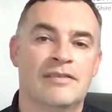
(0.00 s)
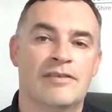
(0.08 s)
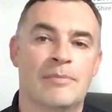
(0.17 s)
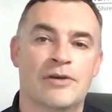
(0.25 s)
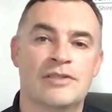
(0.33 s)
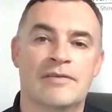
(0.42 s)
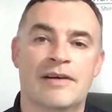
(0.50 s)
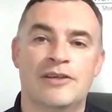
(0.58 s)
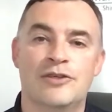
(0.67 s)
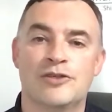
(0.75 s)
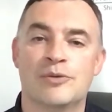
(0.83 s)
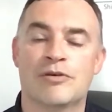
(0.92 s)
for most of our
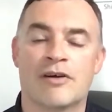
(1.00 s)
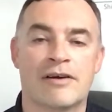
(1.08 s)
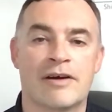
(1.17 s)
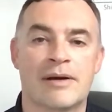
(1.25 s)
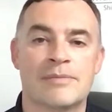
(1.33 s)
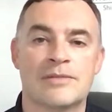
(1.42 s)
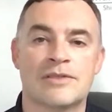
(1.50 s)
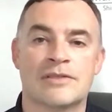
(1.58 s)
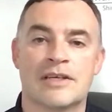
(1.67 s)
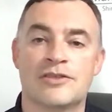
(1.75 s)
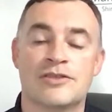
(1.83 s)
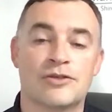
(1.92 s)
usual programs,
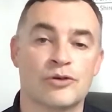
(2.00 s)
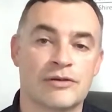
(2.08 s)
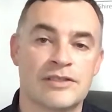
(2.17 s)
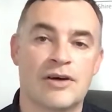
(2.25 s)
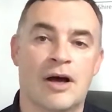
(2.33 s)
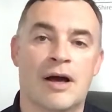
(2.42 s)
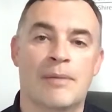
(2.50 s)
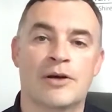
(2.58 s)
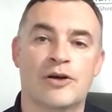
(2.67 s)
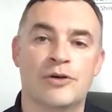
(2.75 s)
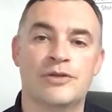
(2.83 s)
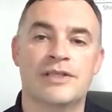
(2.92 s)
such as Storytime,
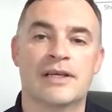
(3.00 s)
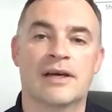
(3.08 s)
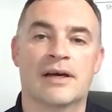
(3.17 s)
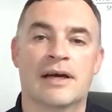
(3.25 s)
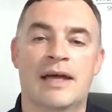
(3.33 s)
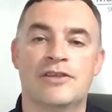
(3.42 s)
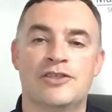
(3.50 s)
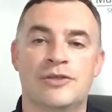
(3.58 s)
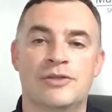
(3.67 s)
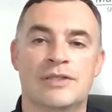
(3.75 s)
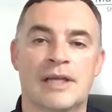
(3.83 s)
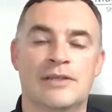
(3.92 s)
Acoustica and the
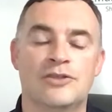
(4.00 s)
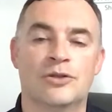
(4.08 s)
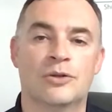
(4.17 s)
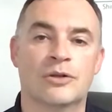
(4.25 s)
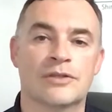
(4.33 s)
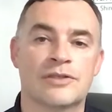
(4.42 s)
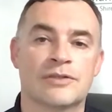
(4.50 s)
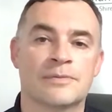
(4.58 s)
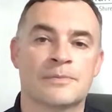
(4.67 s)
Tuesday Talks.